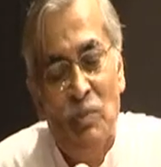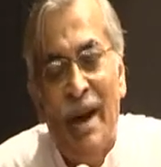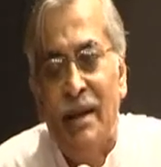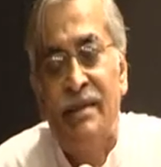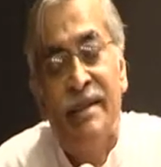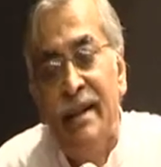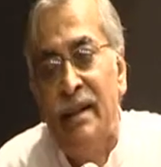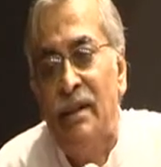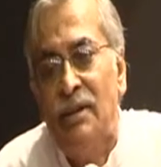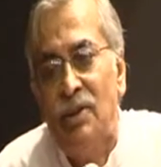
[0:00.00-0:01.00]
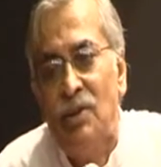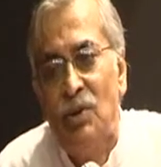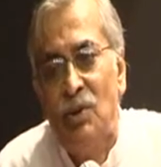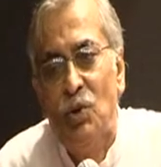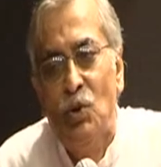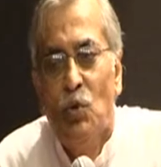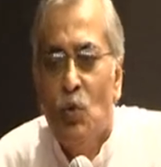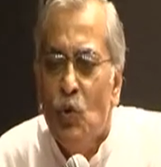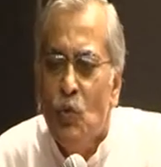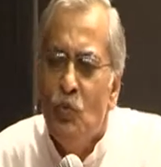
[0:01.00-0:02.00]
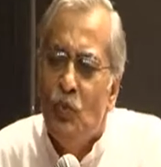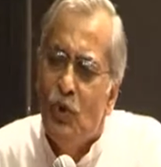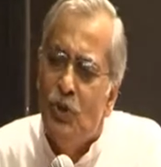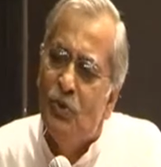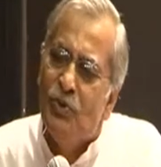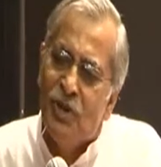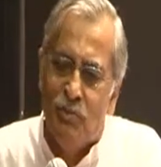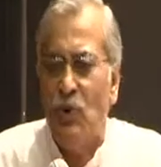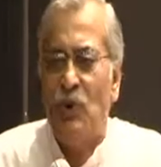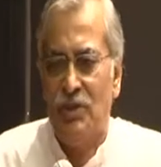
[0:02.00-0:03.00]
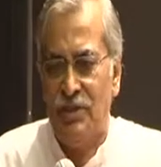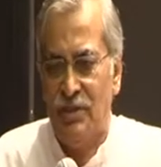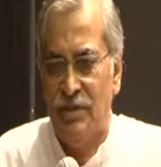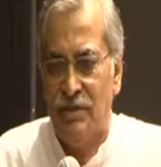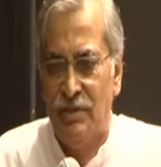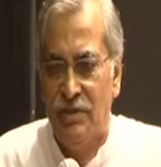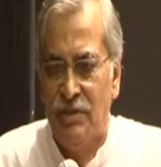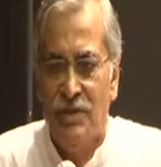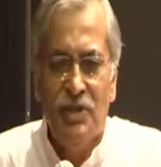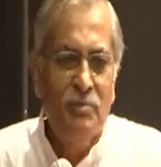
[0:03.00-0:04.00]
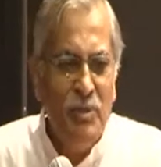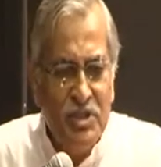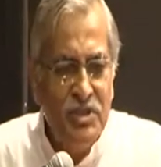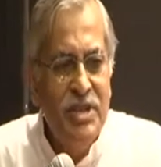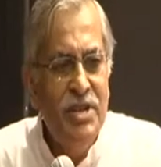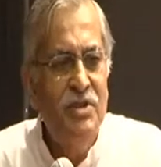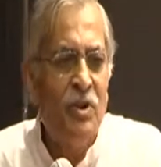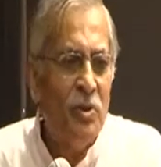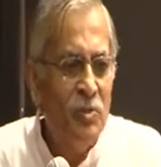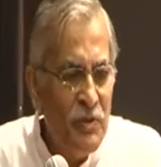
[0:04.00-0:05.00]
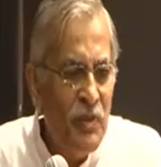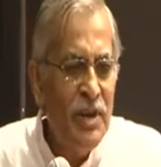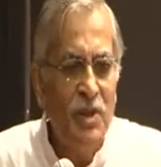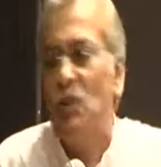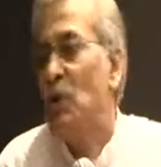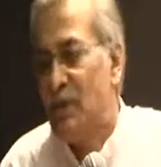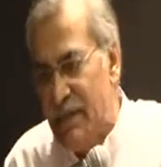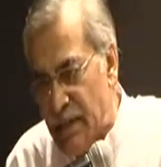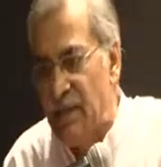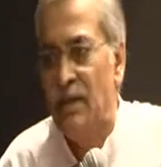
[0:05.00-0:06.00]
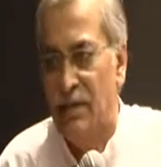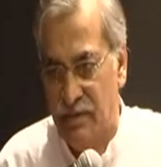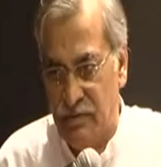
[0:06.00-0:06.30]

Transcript: But then, whom would you report? The misdeed of the one or the other?